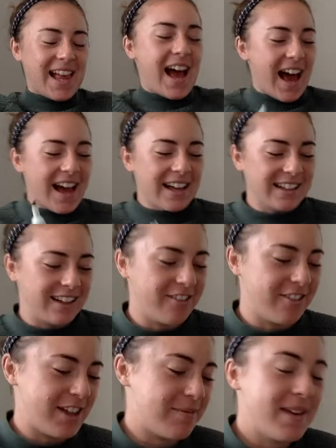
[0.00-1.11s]
I love
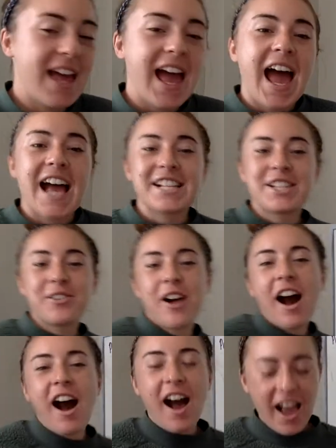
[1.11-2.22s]
them. And so
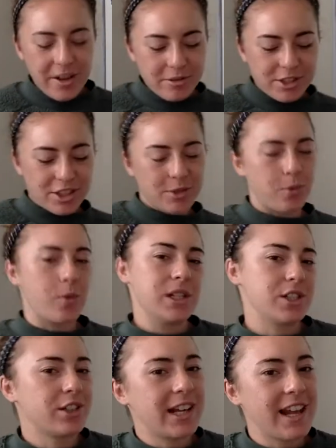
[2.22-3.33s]
I was just
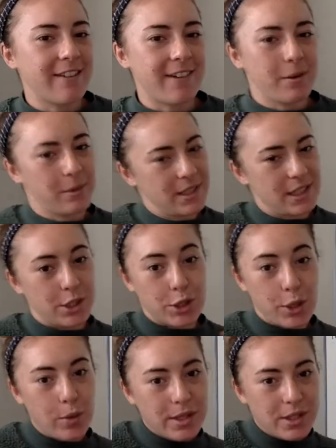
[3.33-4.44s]
wondering if I went to the
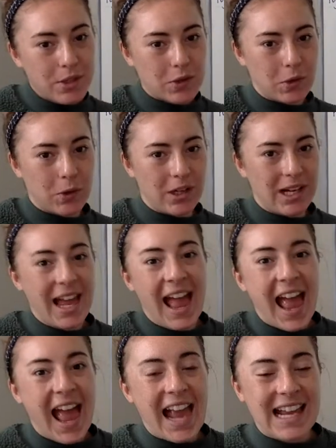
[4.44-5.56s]
donut store
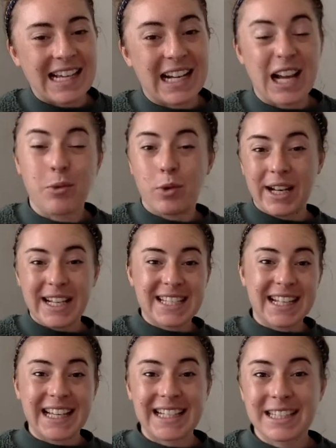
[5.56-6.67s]
and I wanted to
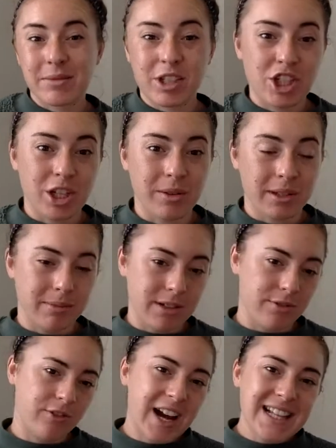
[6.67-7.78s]
get some to share with my
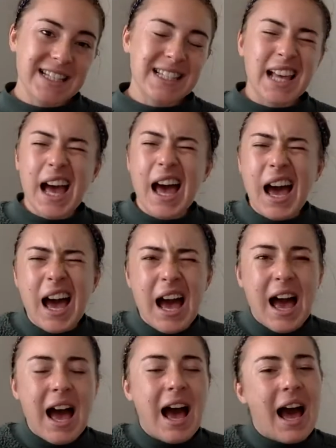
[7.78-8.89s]
friends.
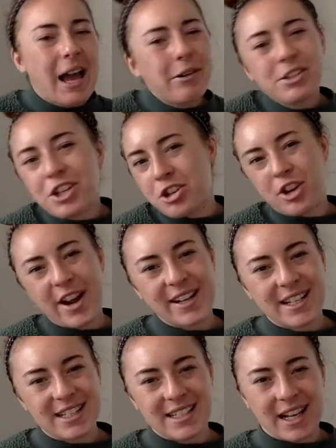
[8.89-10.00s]
I was just trying to
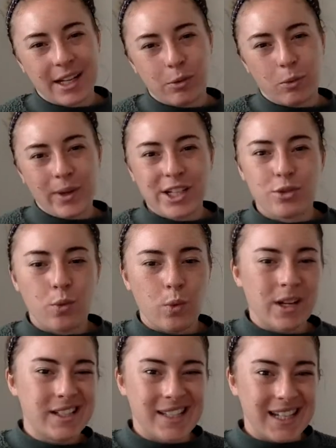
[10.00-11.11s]
decide which
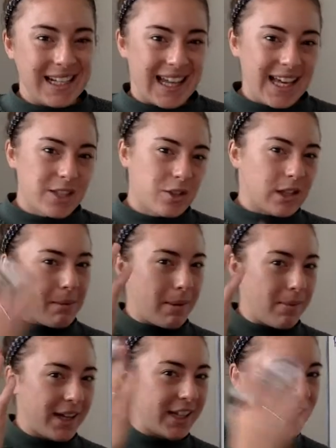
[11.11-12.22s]
one to get so that maybe
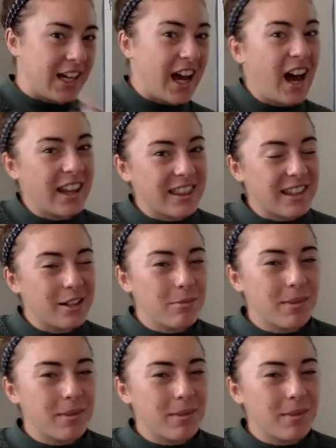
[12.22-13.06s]
I could cut them